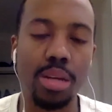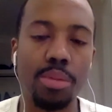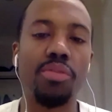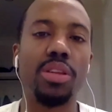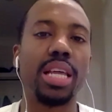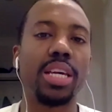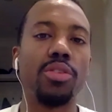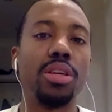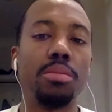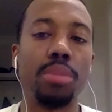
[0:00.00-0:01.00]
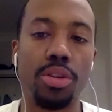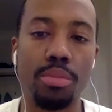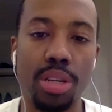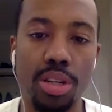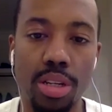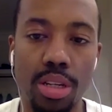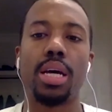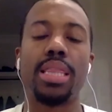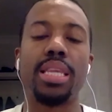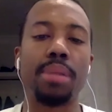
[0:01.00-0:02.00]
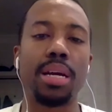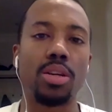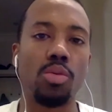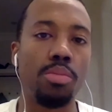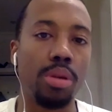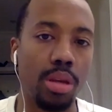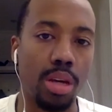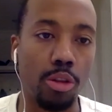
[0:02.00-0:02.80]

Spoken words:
You're feeling like you didn't meet your mission. I think Monaco will be